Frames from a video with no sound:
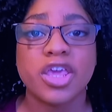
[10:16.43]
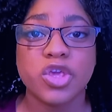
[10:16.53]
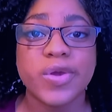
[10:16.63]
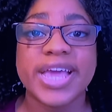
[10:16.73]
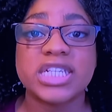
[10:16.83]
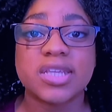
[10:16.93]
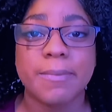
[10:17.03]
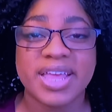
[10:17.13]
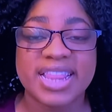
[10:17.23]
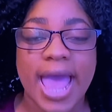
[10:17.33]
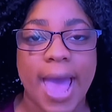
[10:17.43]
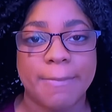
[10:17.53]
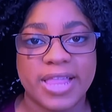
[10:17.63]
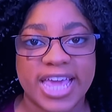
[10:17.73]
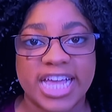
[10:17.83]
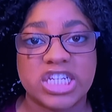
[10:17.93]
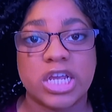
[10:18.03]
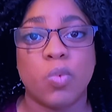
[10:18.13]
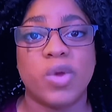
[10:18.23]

You can submit the application